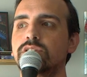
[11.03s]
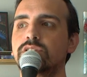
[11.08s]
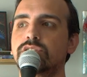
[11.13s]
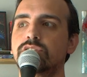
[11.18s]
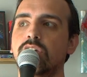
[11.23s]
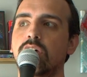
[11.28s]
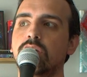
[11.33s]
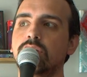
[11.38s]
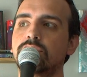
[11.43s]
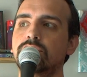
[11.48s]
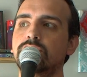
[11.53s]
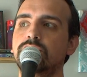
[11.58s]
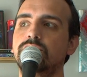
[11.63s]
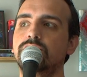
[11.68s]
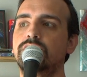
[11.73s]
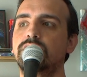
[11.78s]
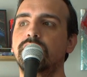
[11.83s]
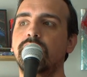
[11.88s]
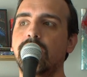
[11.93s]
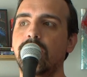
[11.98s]
to talk to you
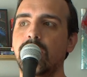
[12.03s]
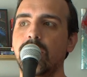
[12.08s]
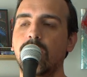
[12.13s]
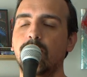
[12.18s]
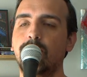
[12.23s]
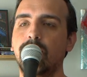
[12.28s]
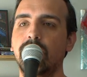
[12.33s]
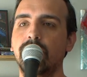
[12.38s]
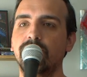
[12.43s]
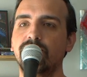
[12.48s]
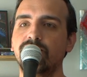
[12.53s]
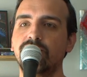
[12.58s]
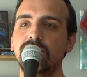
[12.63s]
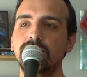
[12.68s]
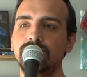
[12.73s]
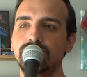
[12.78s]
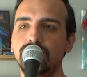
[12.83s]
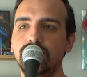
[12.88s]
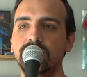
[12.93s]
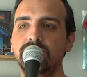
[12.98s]
today about
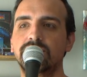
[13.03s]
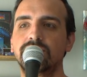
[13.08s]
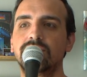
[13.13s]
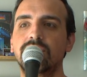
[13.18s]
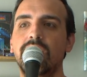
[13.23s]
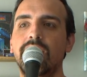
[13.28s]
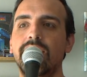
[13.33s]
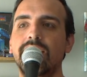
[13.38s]
Finji's